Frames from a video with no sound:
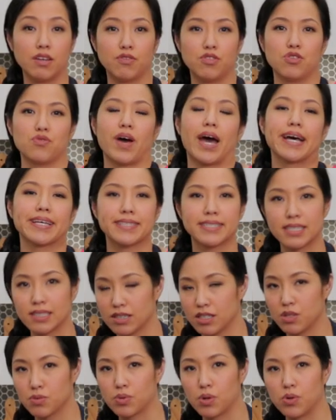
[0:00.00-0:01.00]
If you've
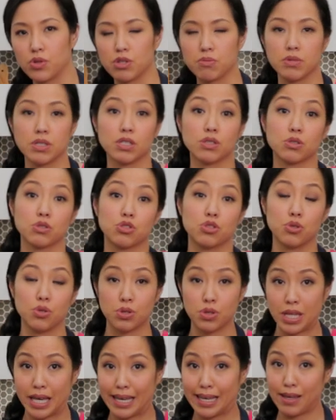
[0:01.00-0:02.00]
accidentally rolled them a little too
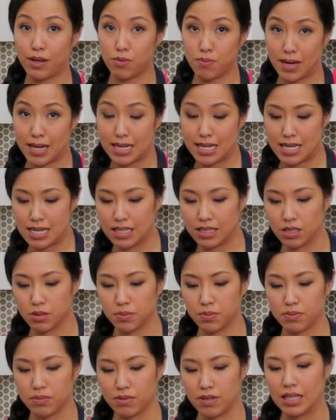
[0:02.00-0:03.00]
thick, you might need a
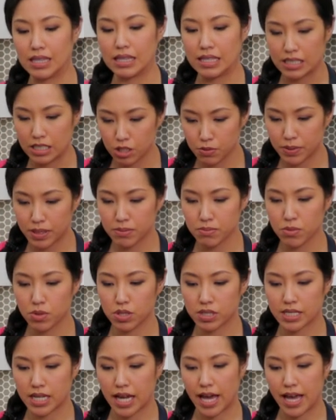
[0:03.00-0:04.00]
little bit
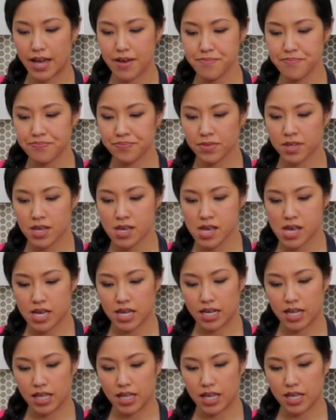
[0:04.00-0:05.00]
more time. And I